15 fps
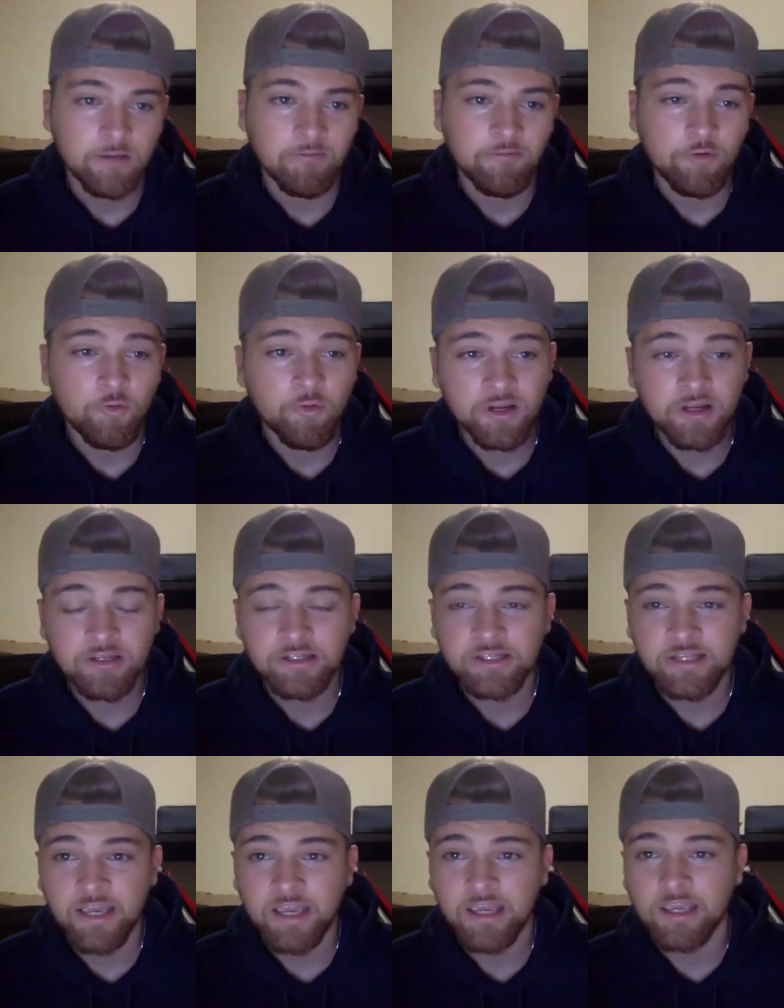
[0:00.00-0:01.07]
If you wanted to
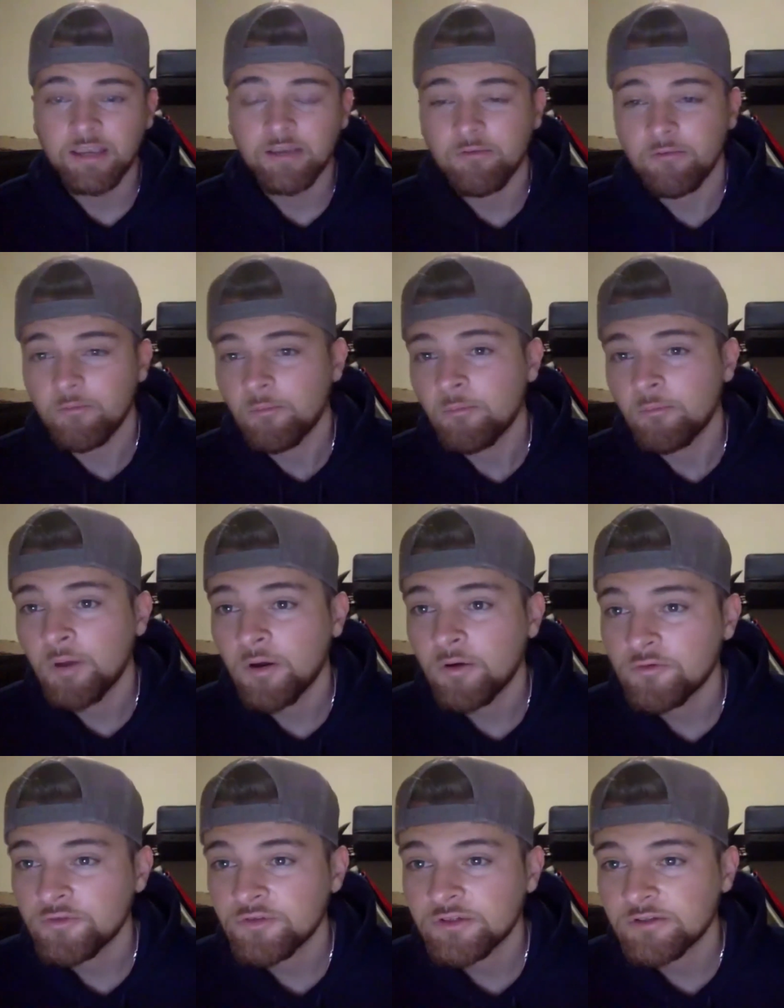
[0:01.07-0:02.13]
say
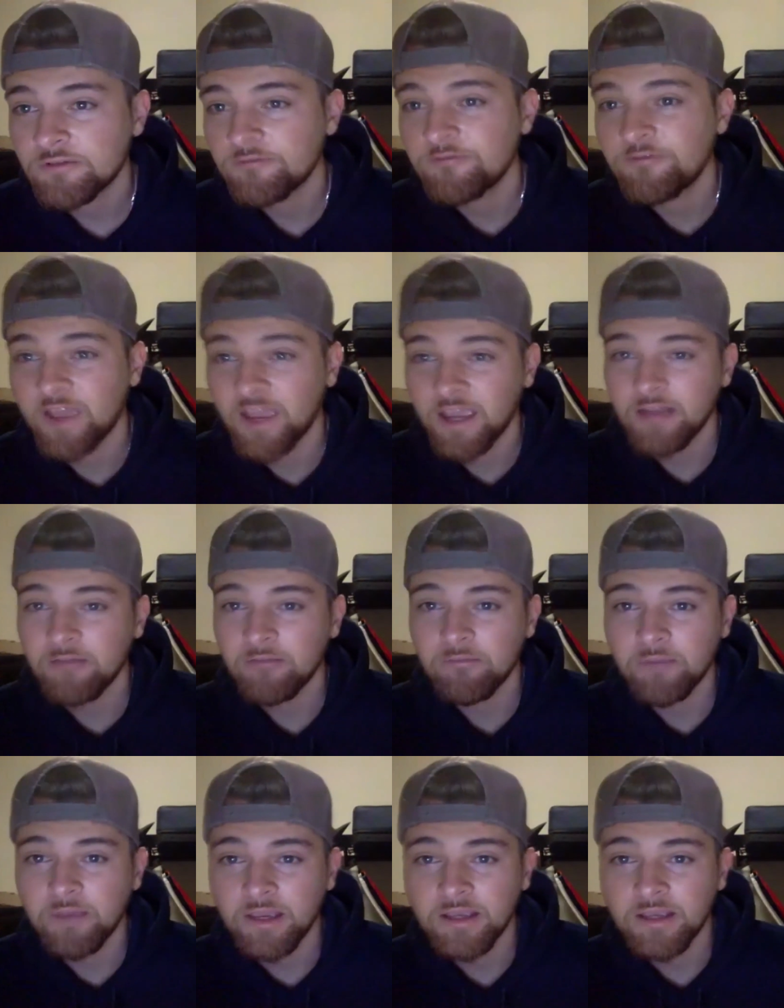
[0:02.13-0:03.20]
most fan
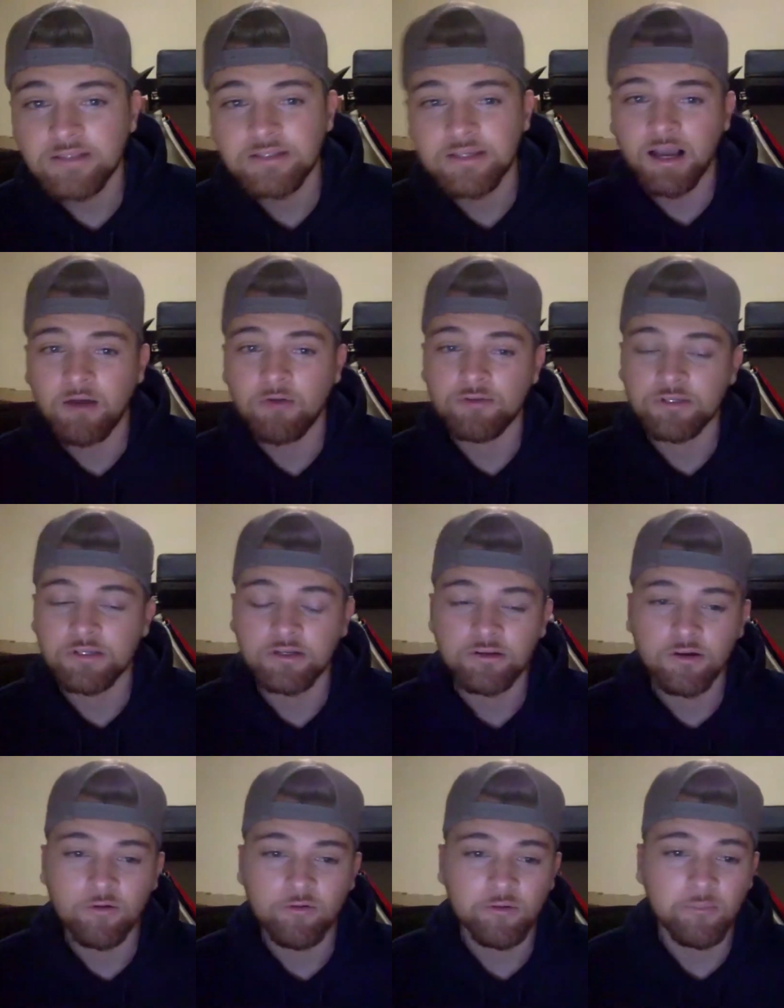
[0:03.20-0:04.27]
base, I was gonna
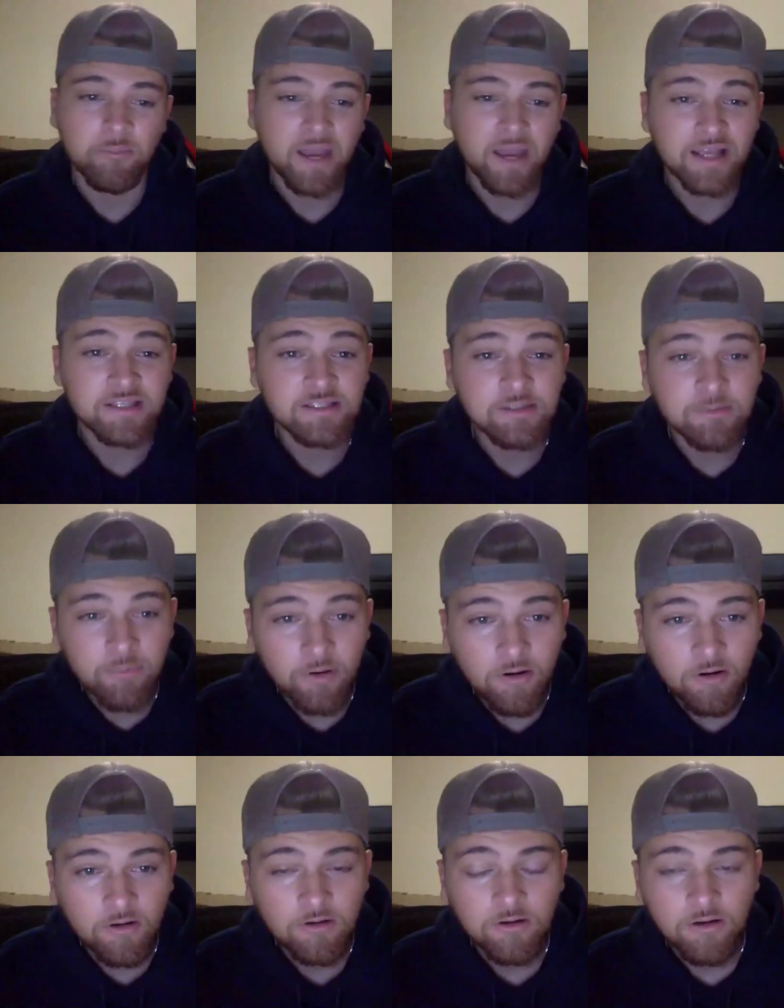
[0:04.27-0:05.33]
go with
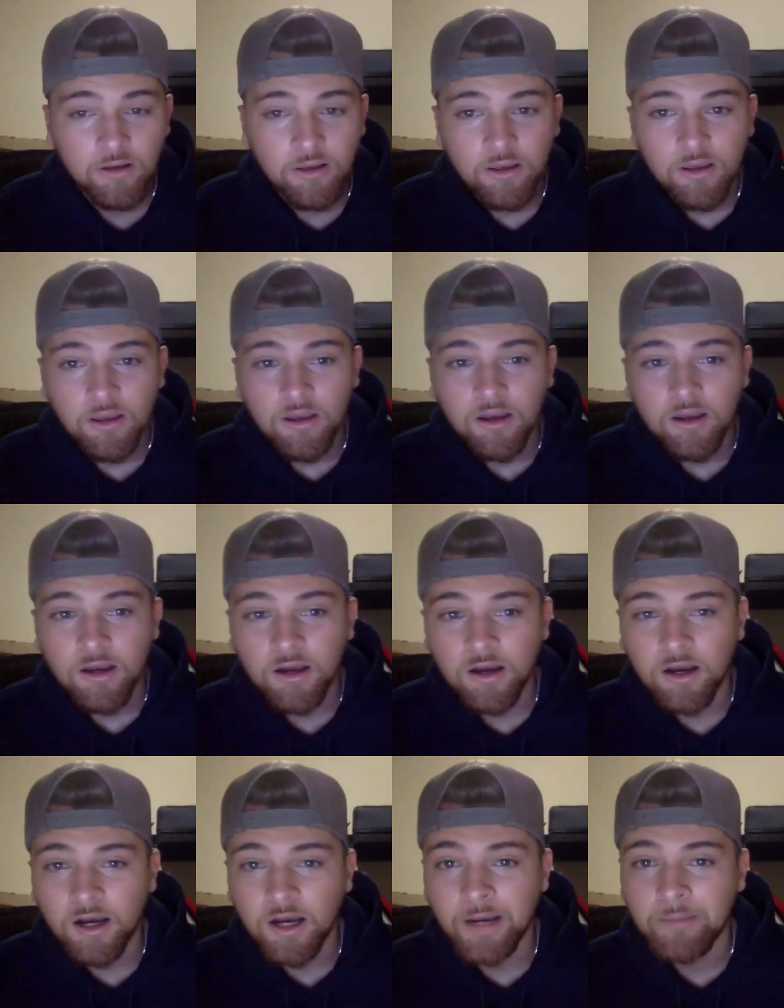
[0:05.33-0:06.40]
basketball.
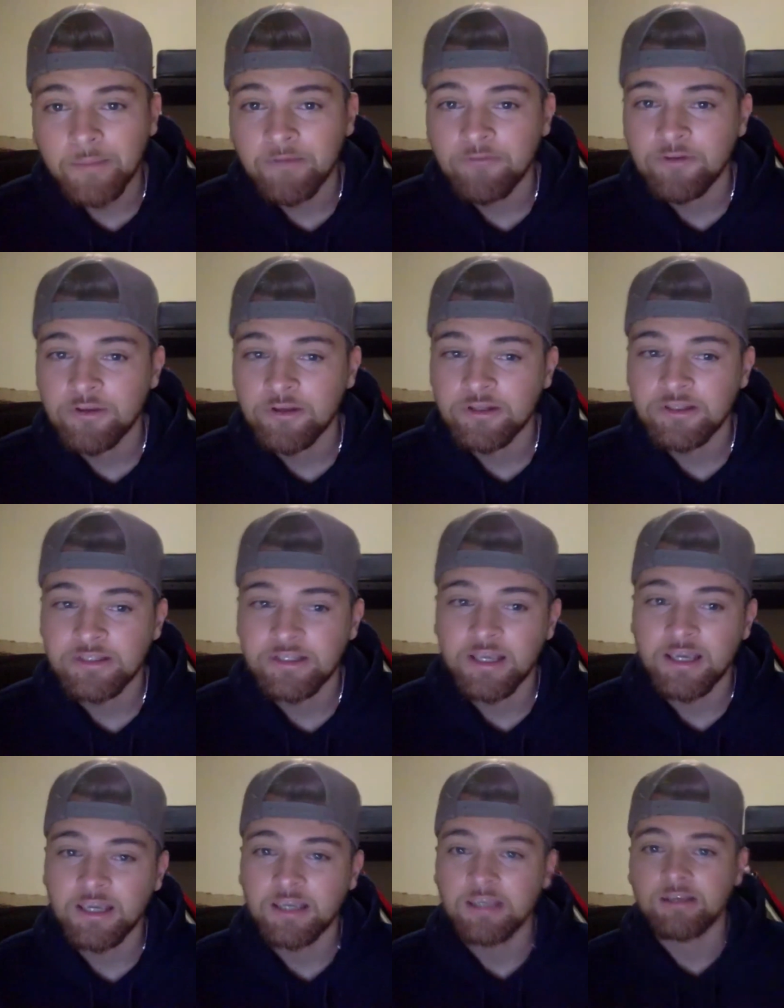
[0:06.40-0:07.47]
If you're gonna
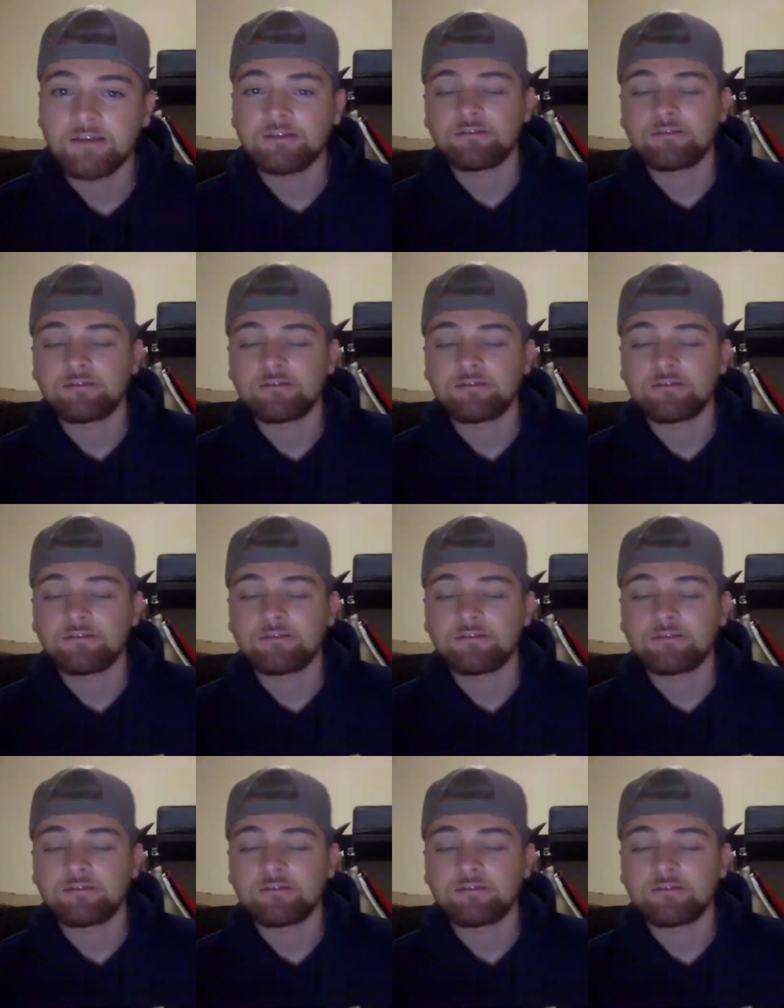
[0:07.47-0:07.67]
say